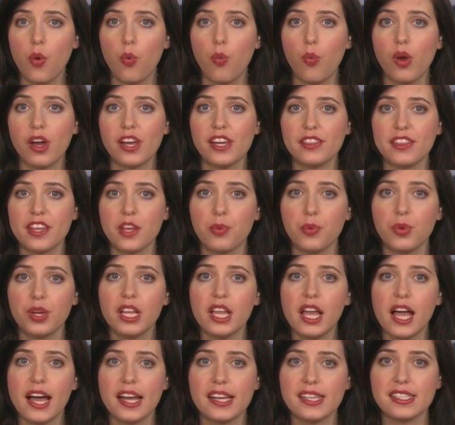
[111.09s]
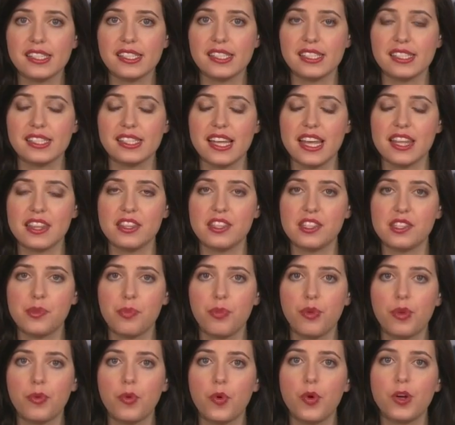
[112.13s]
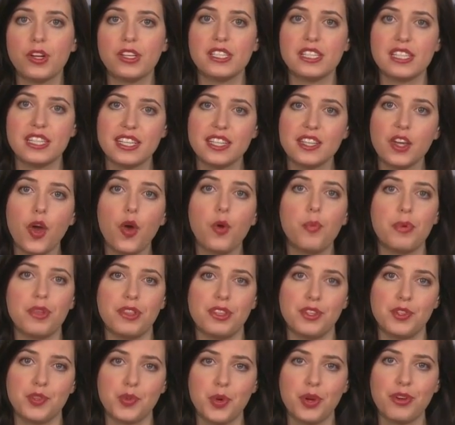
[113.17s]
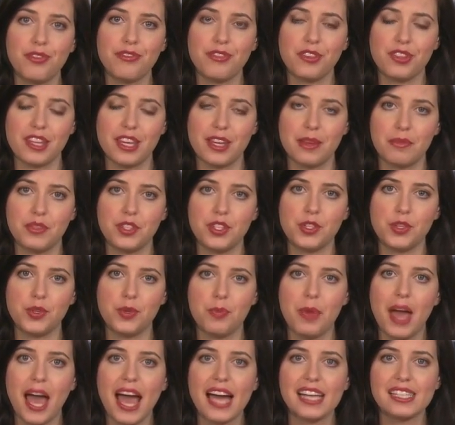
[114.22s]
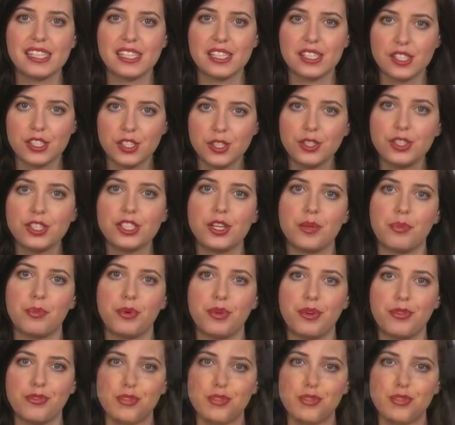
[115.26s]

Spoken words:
What they realized is that the Supreme Court did open the door for them to pass a certain number